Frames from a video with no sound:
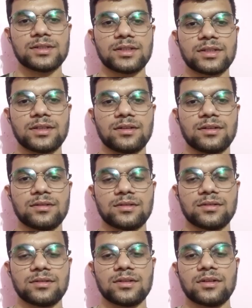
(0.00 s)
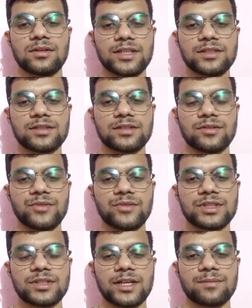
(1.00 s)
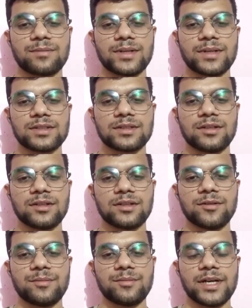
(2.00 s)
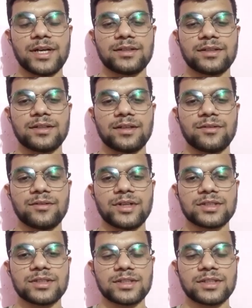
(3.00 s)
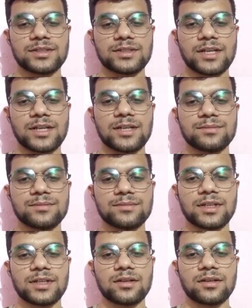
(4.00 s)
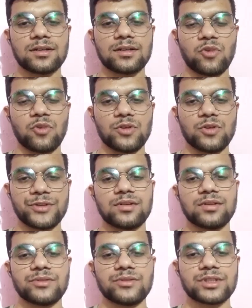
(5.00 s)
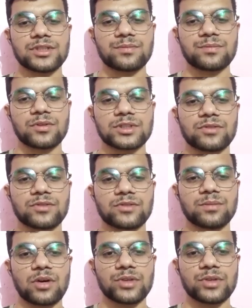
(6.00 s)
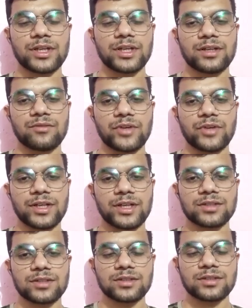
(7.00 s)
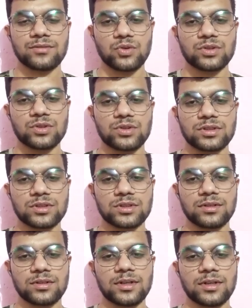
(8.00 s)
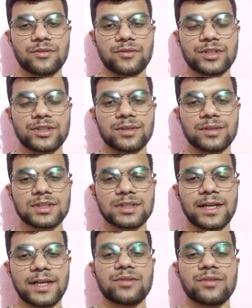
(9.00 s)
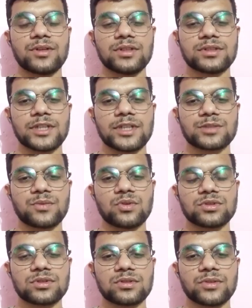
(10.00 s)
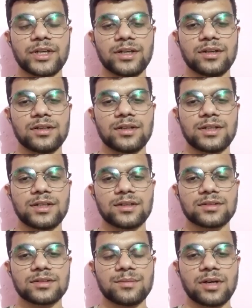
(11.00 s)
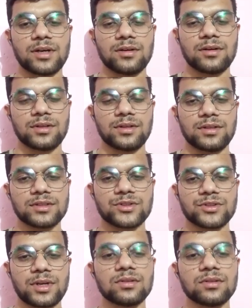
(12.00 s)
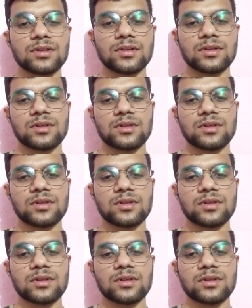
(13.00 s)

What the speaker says: dyes, which is responsible for browning in various fruits and vegetables like apple. When it is exposed to air, it turns the surface of the apple turns brown, which is caused by polyoxidants